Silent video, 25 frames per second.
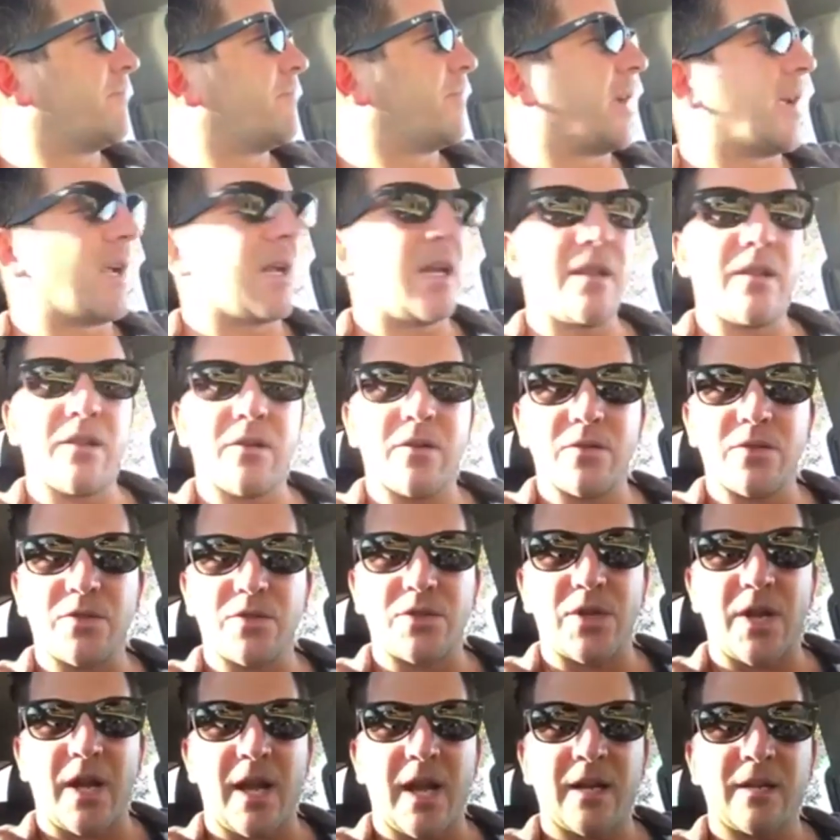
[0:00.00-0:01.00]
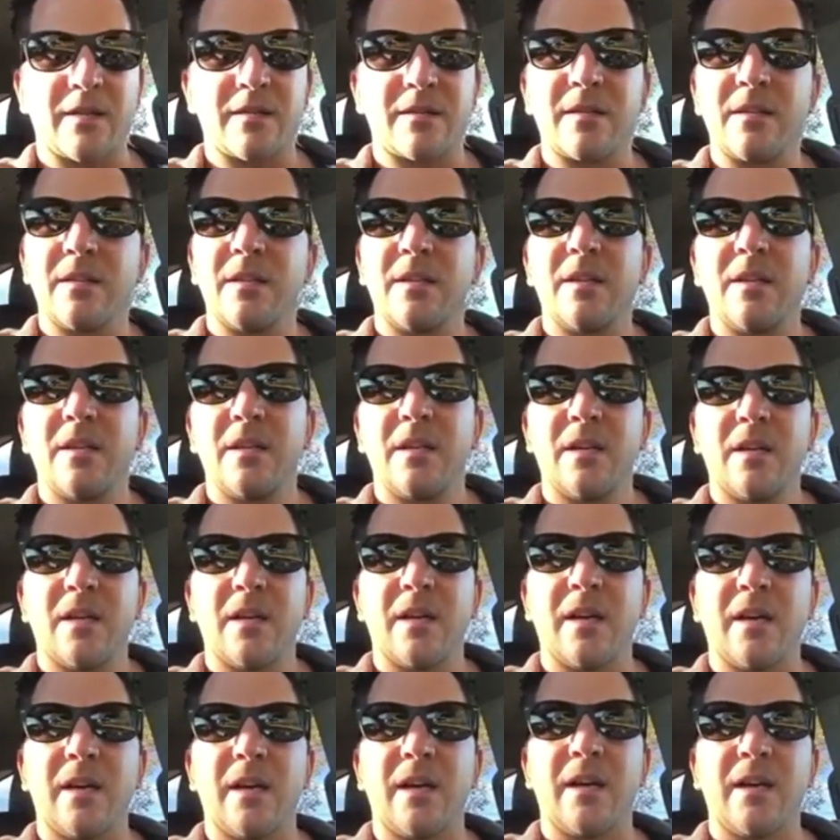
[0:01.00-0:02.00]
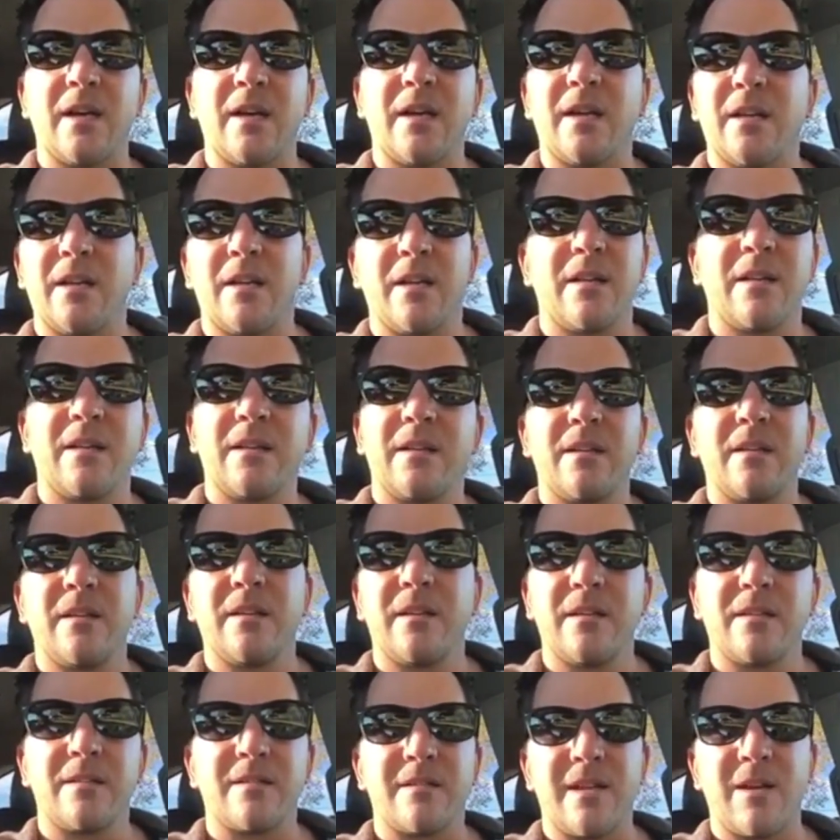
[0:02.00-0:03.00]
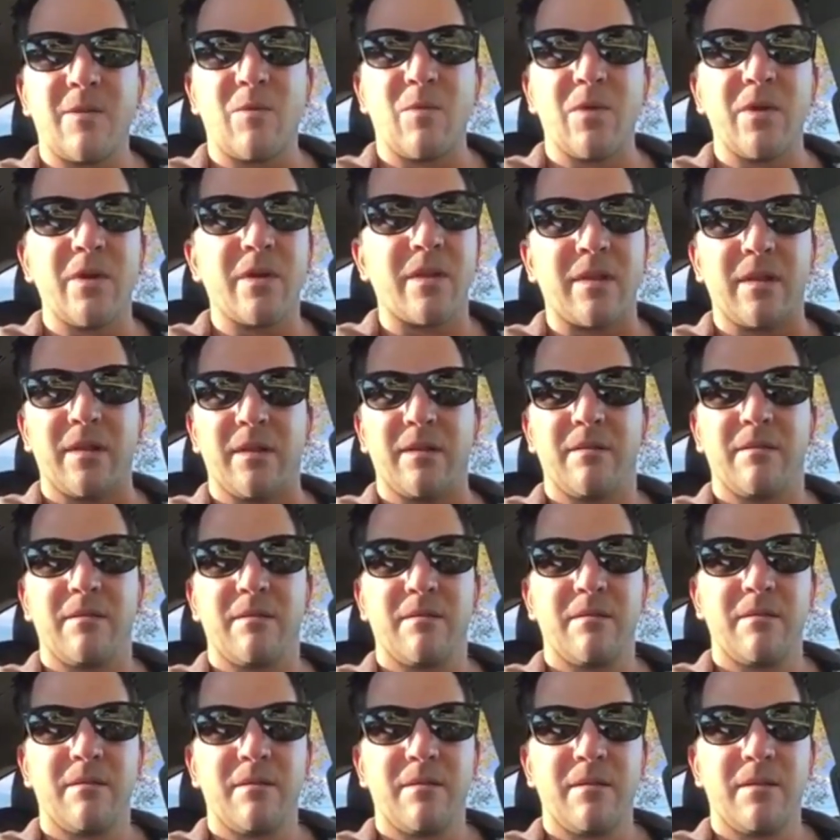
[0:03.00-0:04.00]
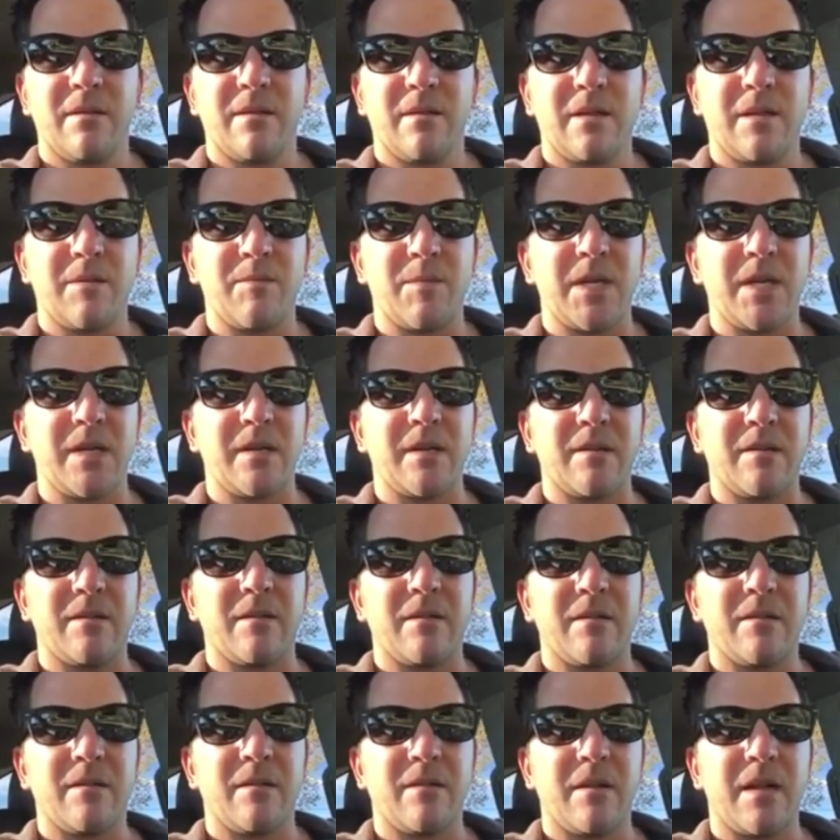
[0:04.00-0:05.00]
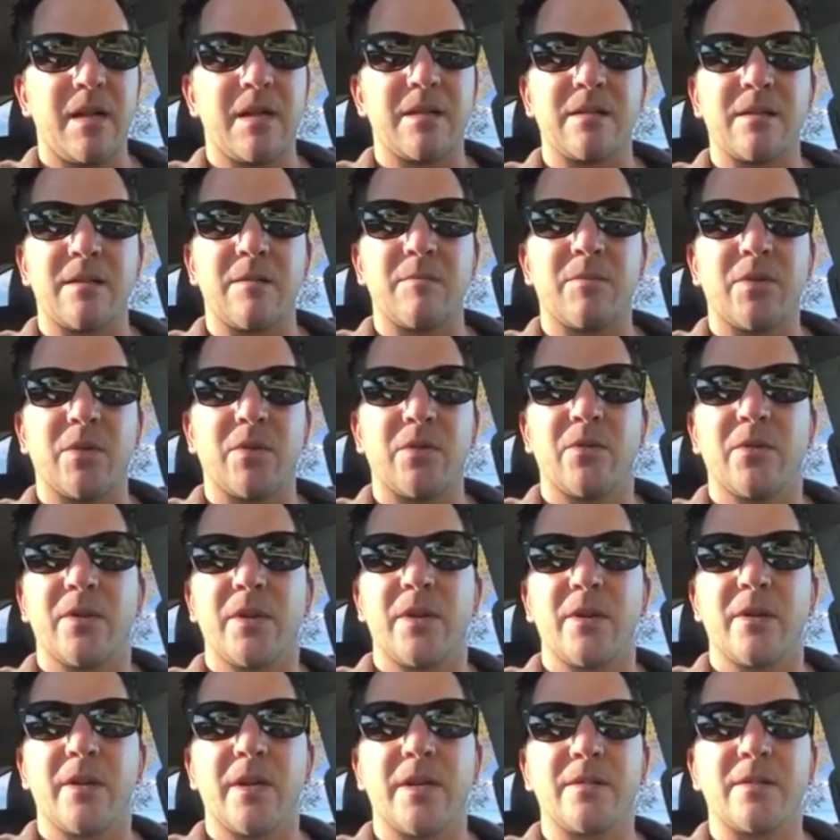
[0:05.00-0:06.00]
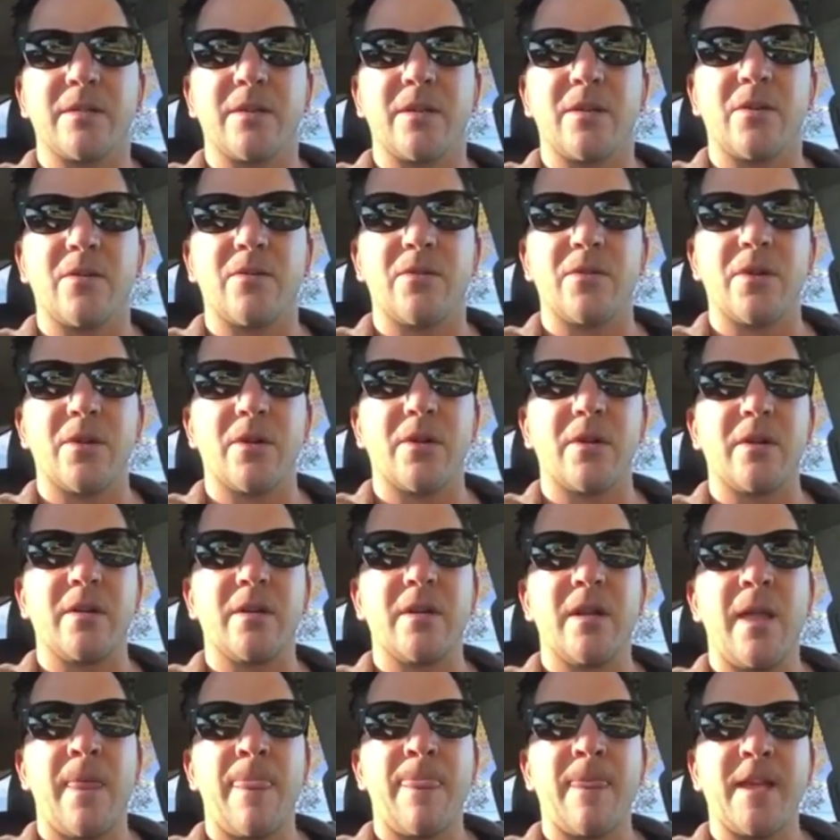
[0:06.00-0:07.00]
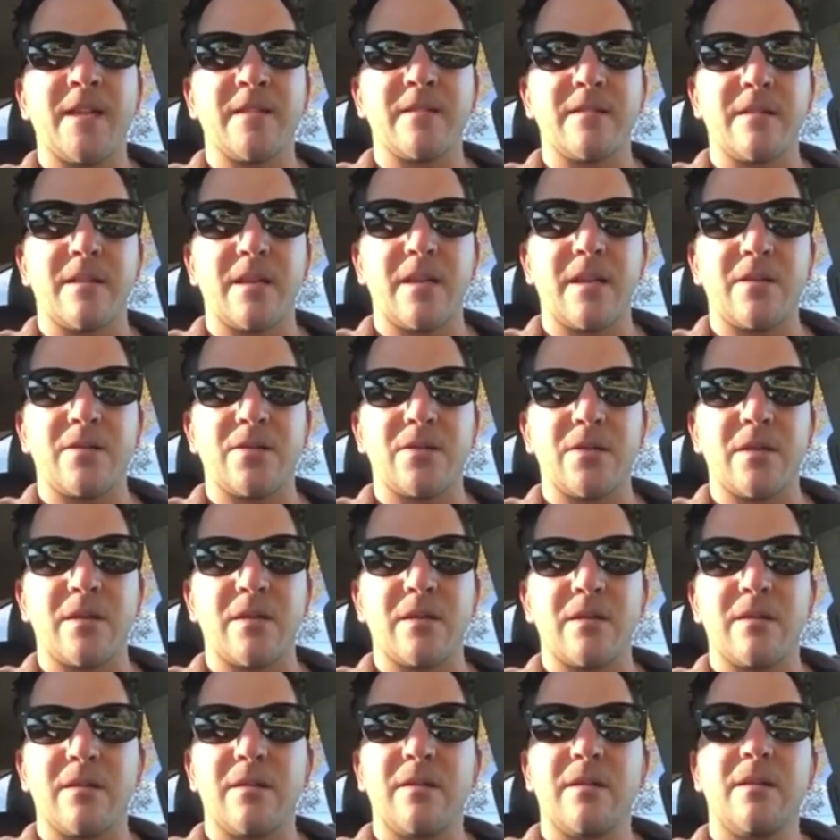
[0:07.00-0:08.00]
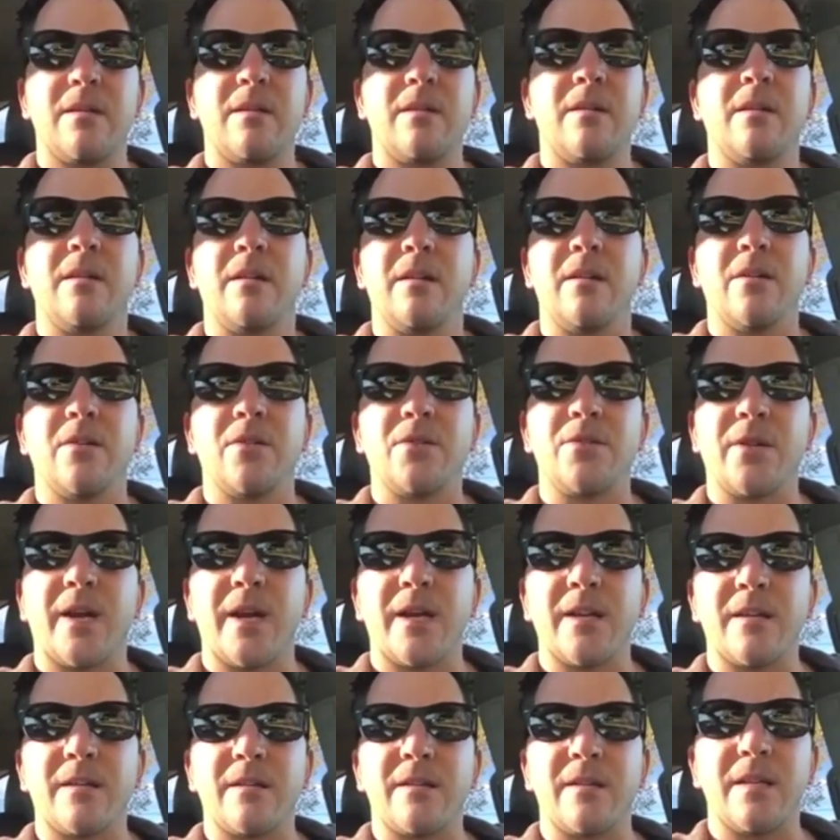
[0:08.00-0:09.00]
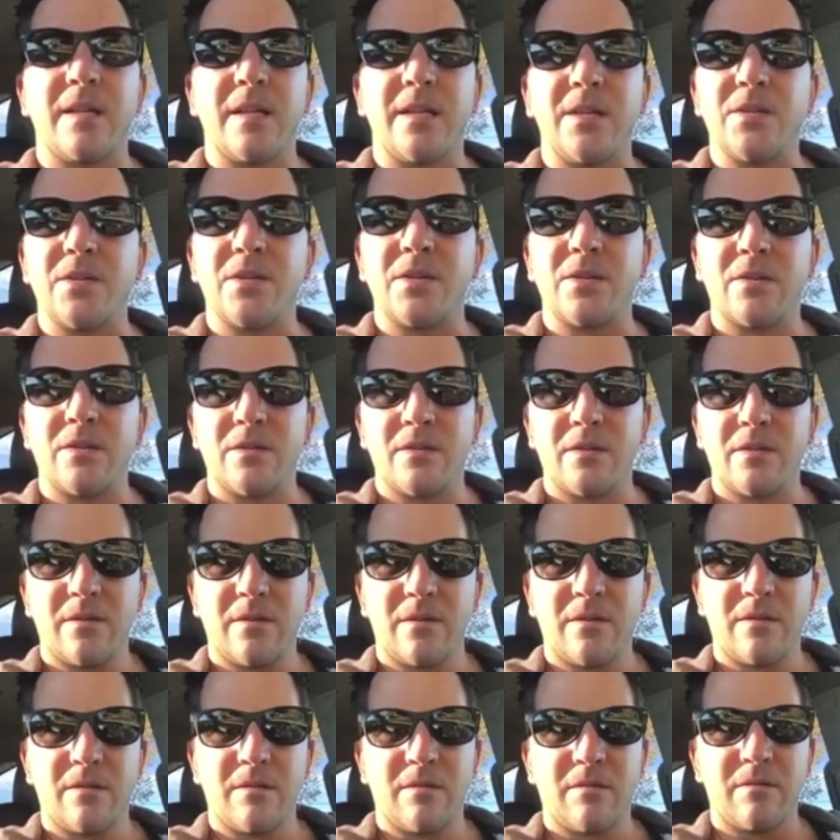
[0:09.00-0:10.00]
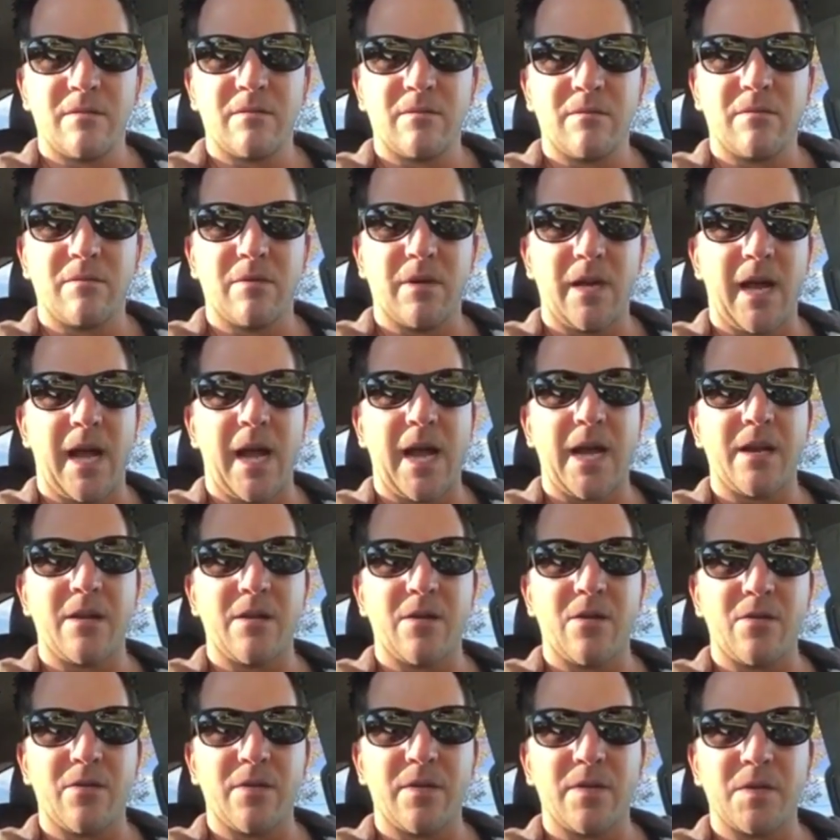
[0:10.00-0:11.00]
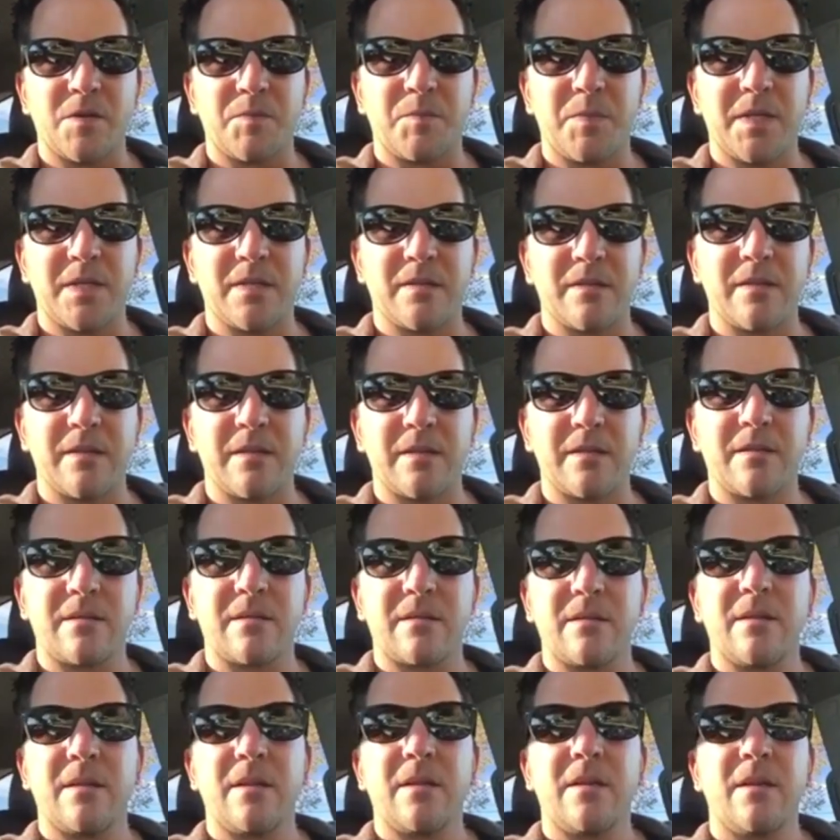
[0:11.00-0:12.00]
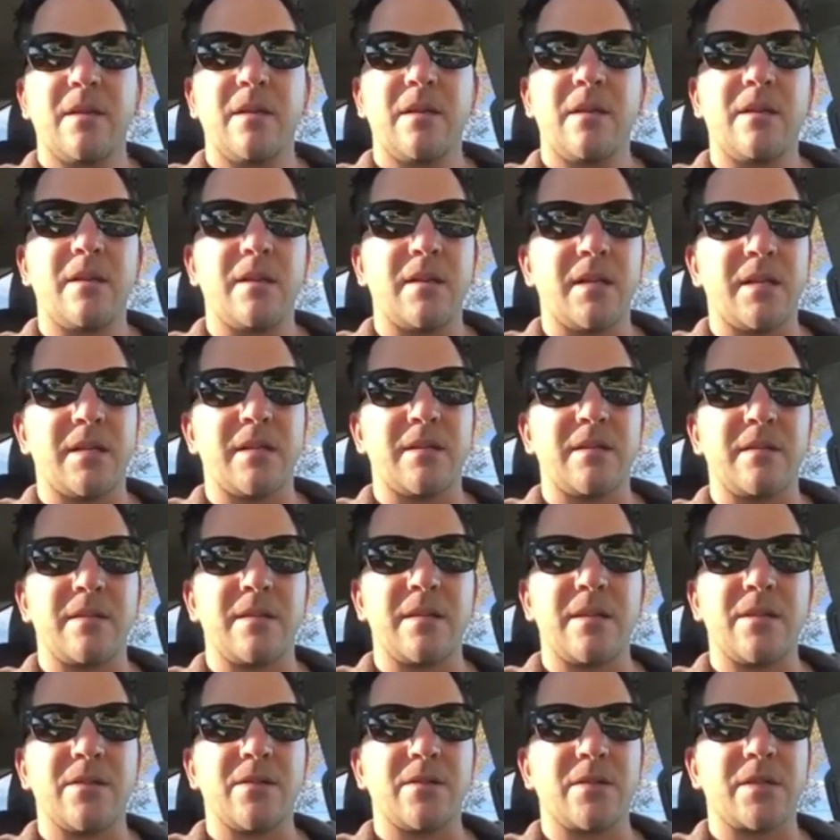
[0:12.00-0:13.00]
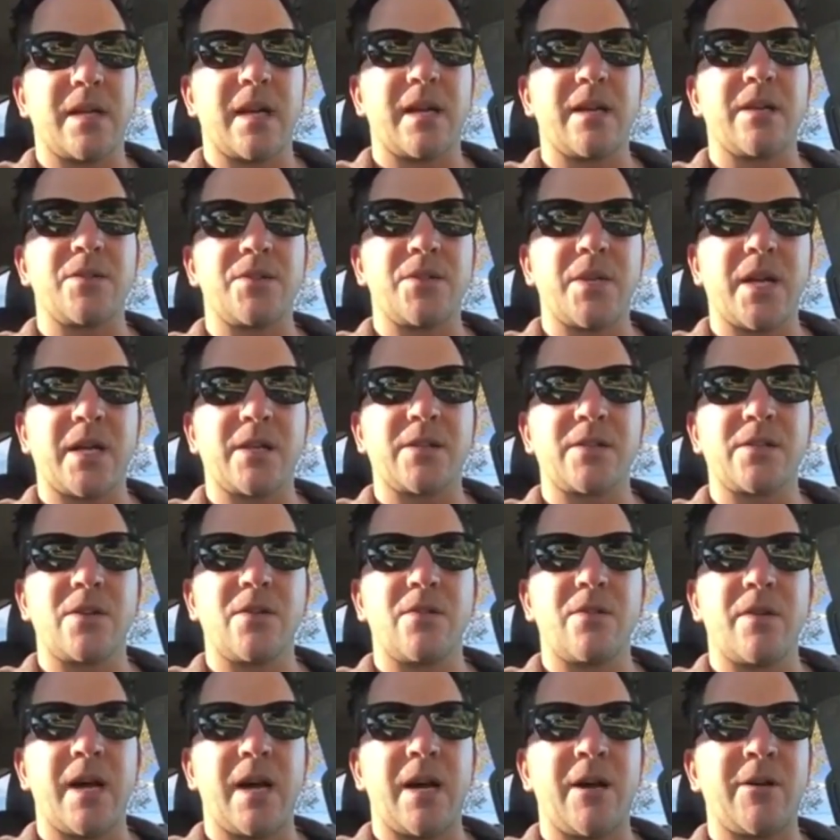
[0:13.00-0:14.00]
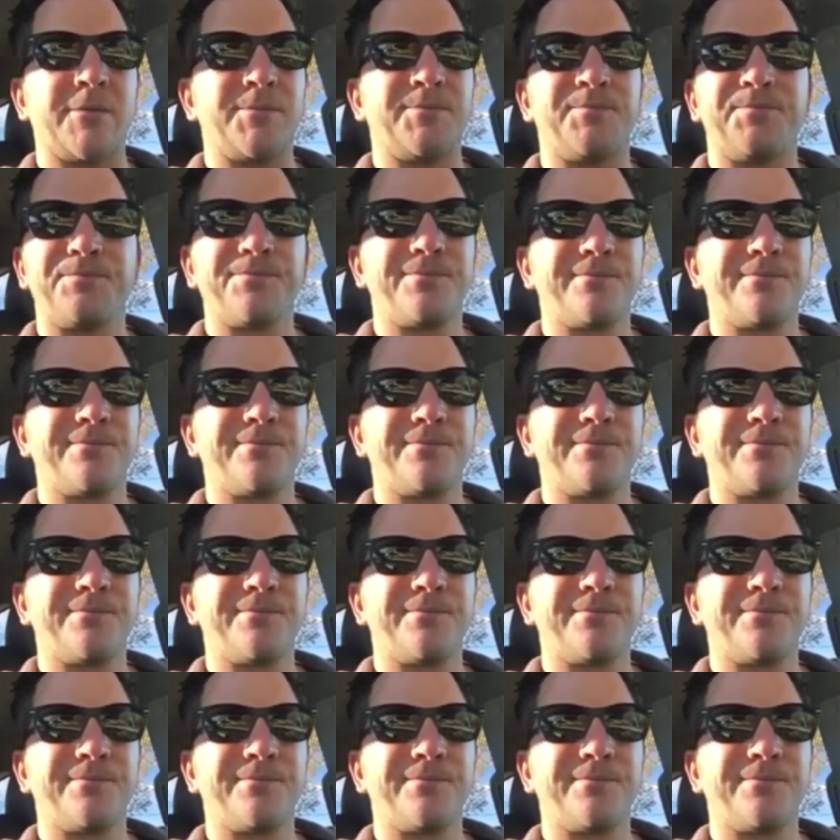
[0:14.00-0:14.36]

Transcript: Paying those checks, it's not worth it. I mean, as an employer, as an owner, as an agent, trying to teach what I know in this business and seeing those kind of checks go out.